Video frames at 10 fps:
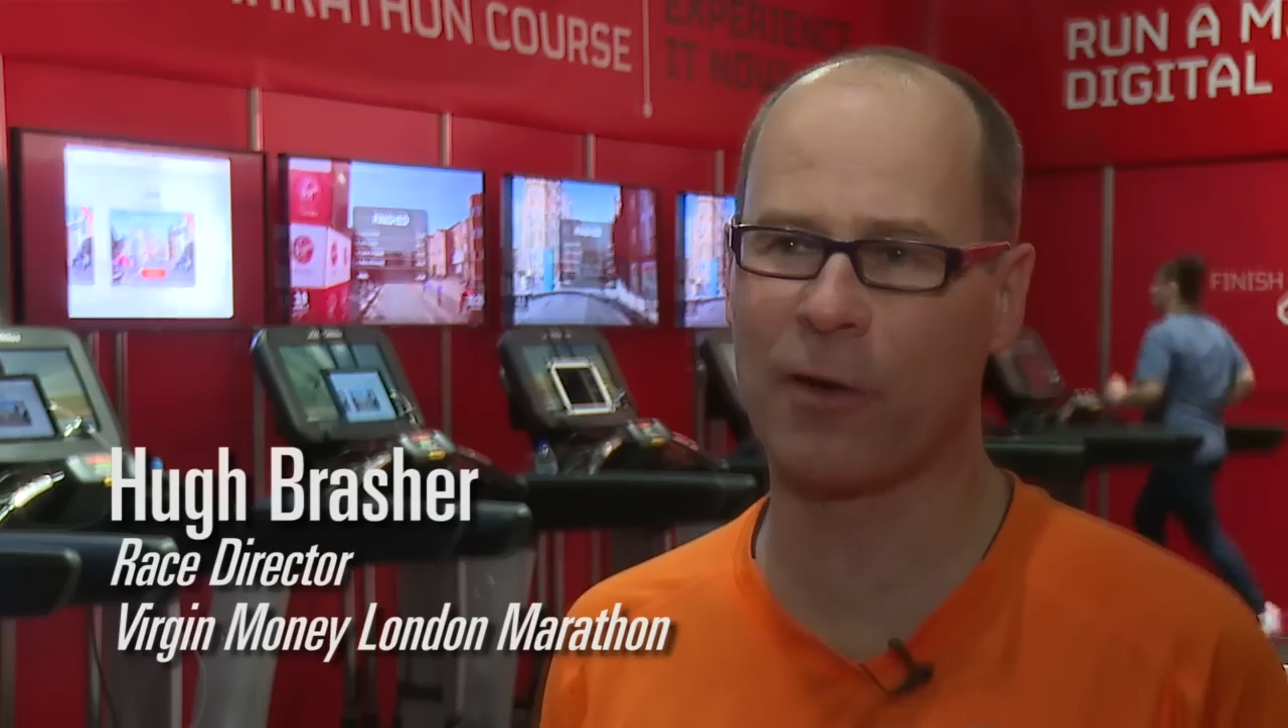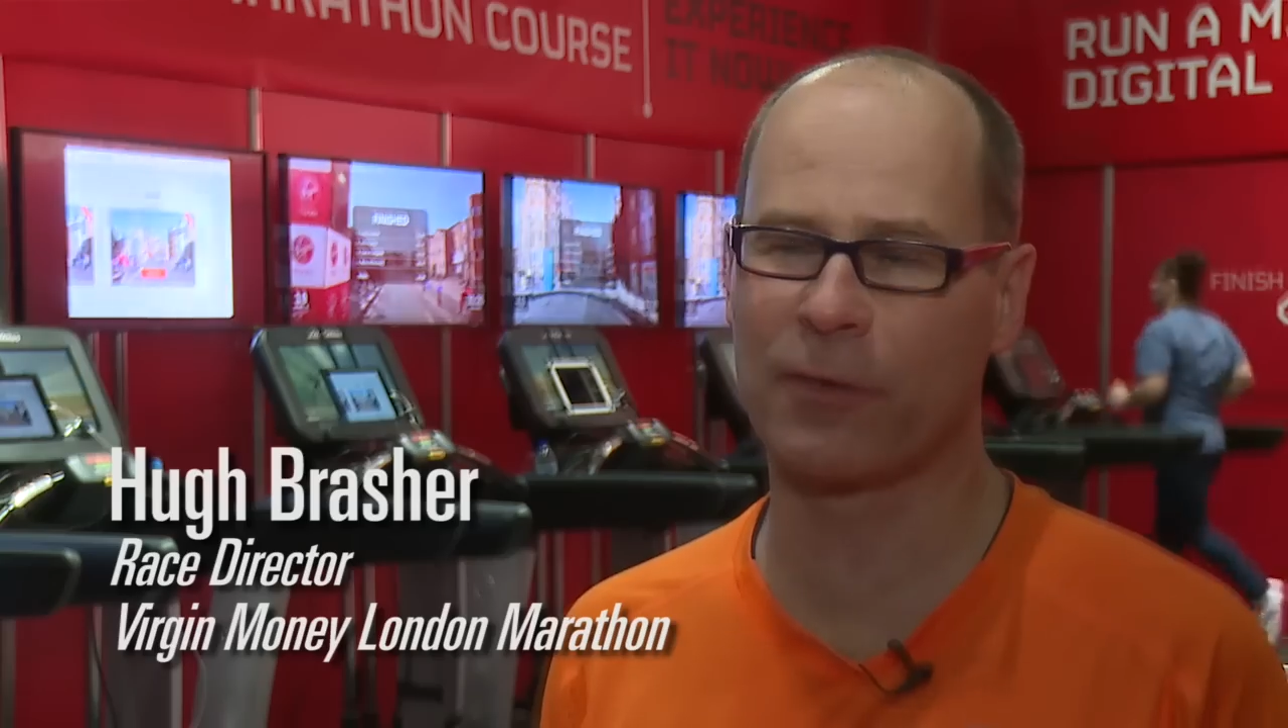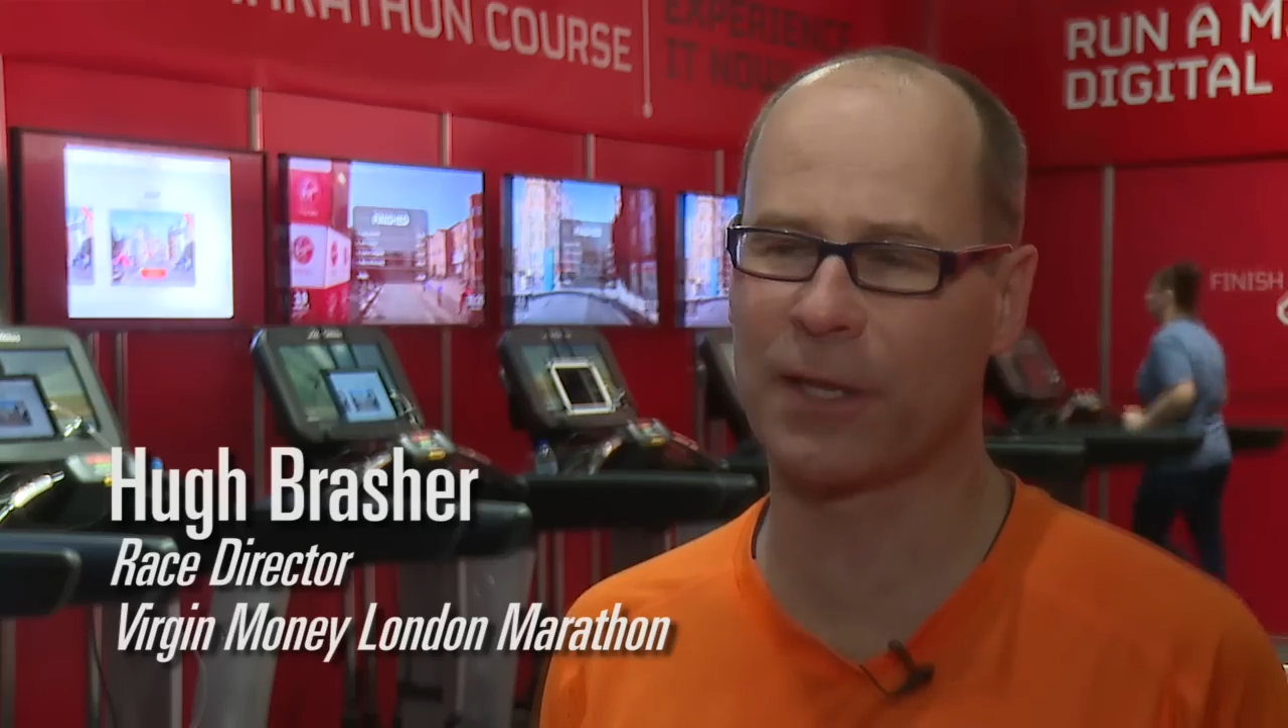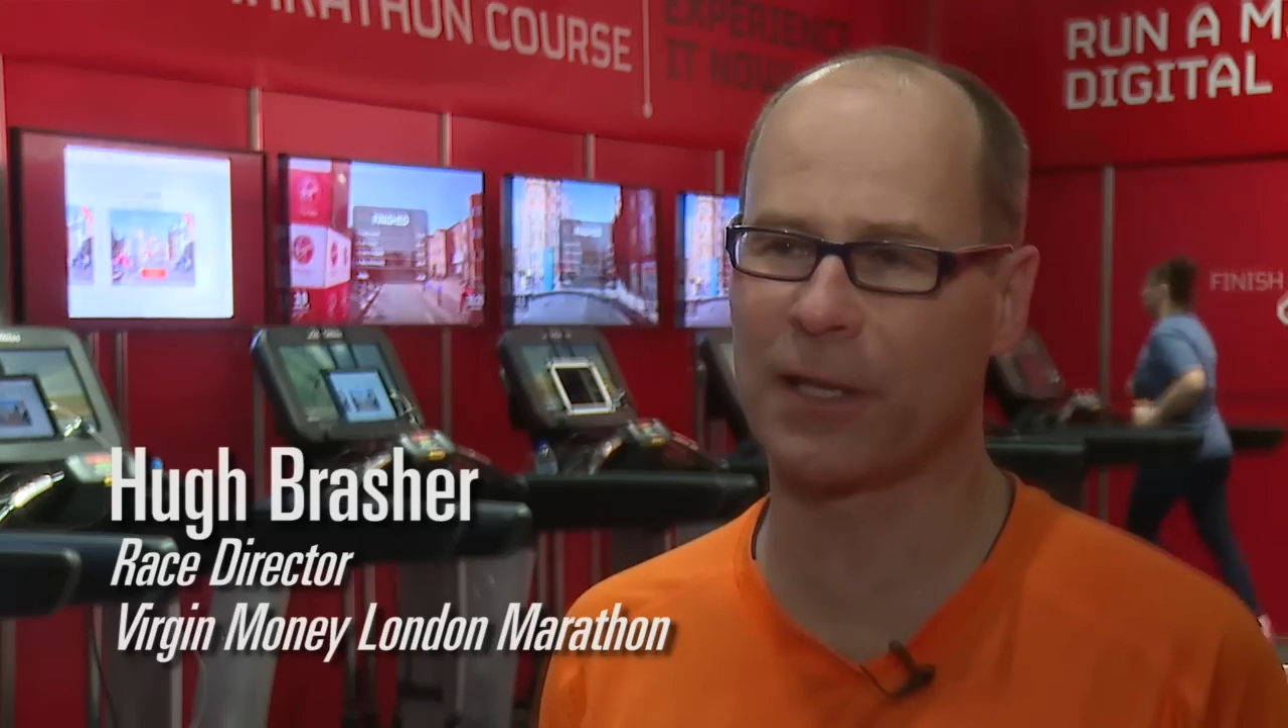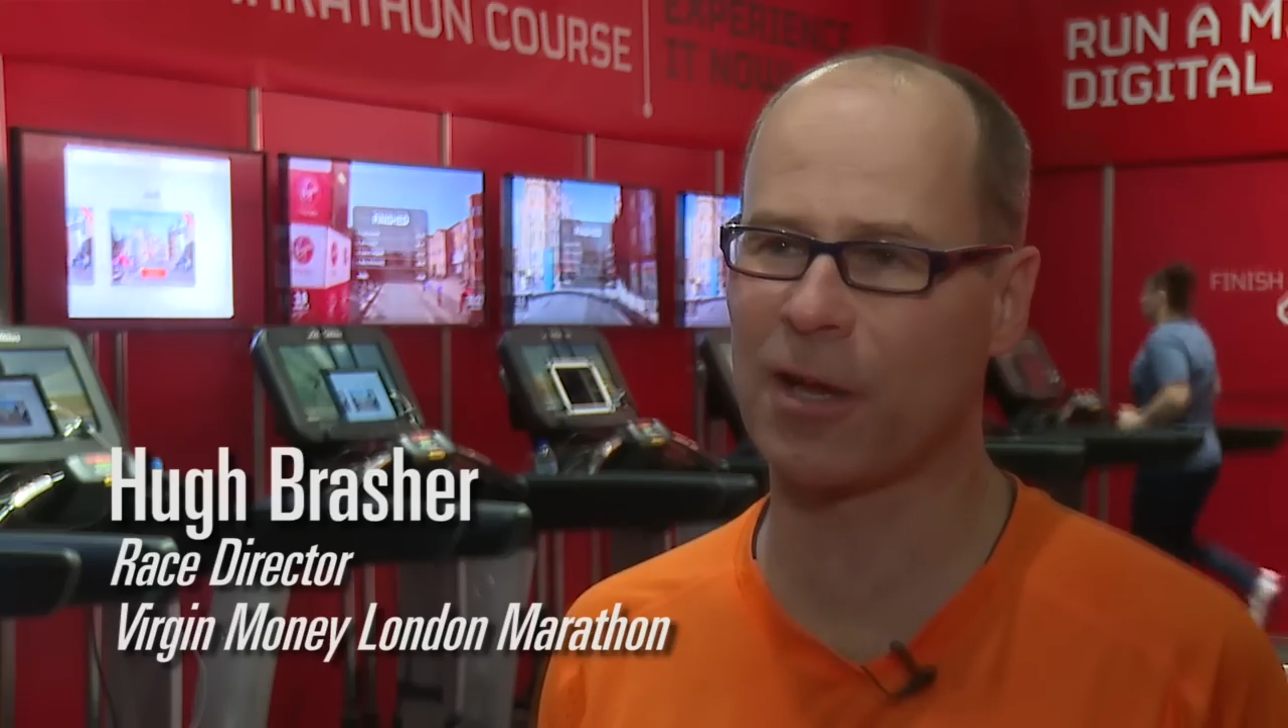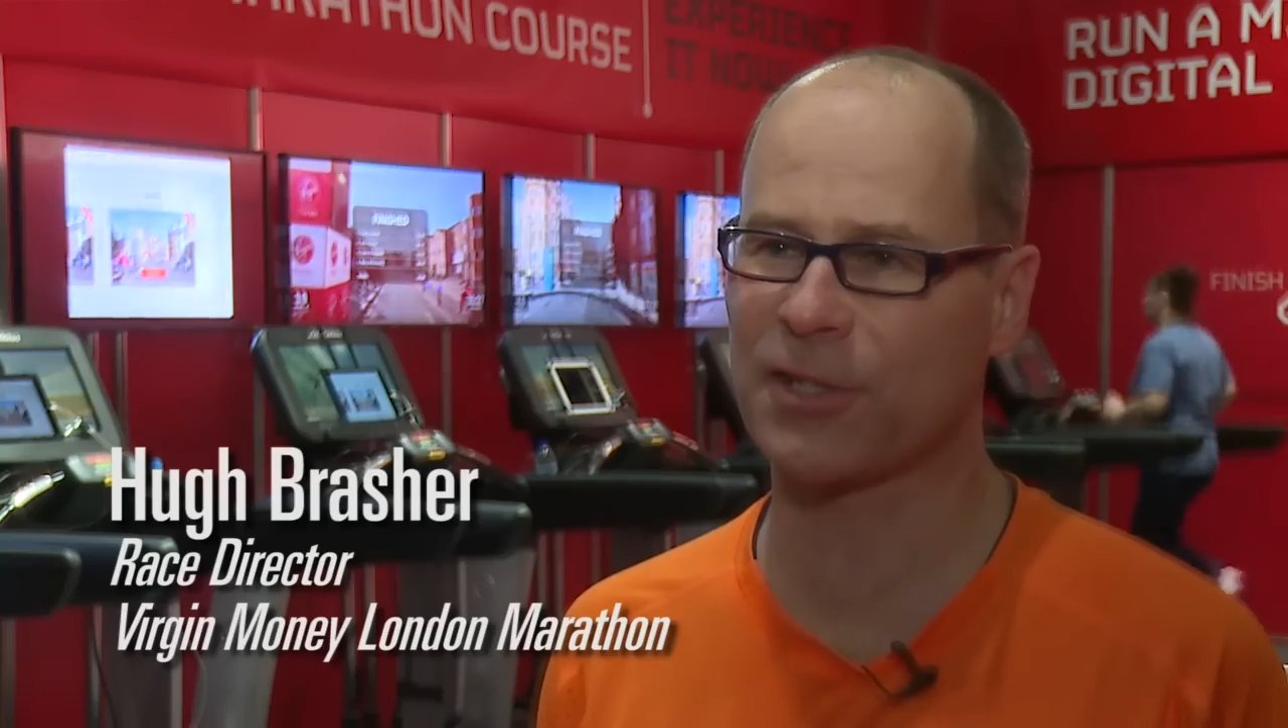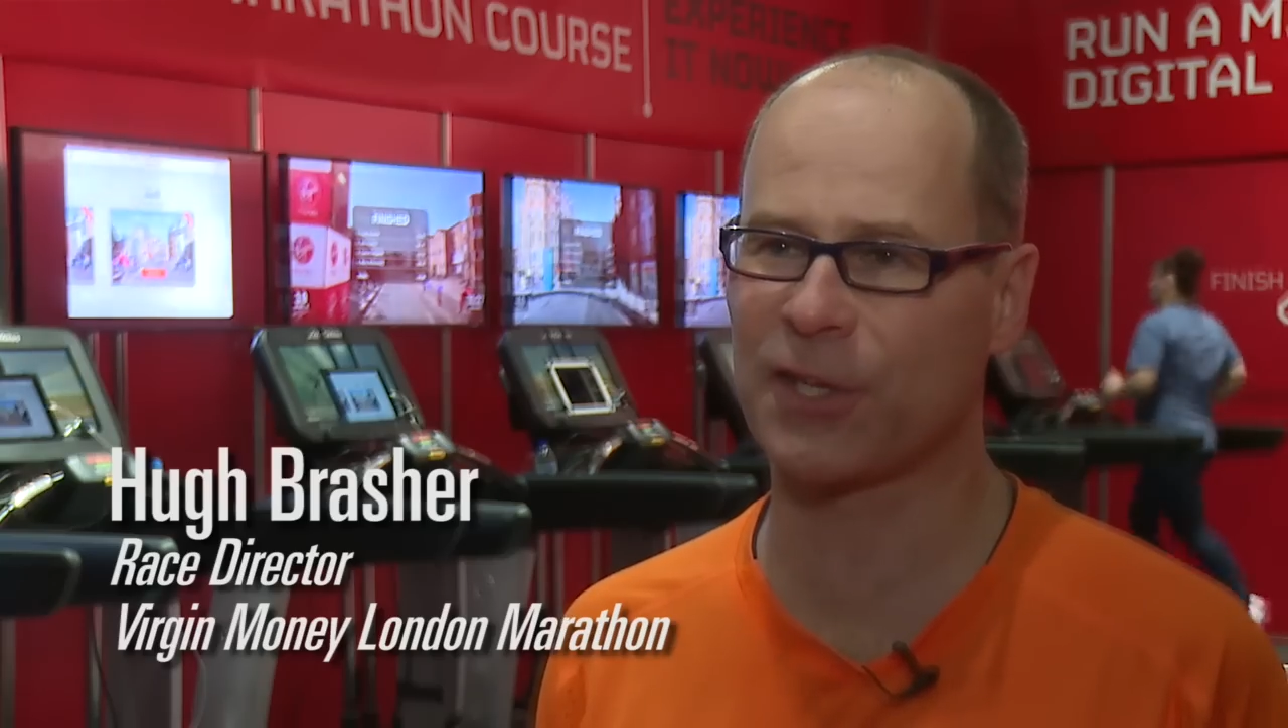over the last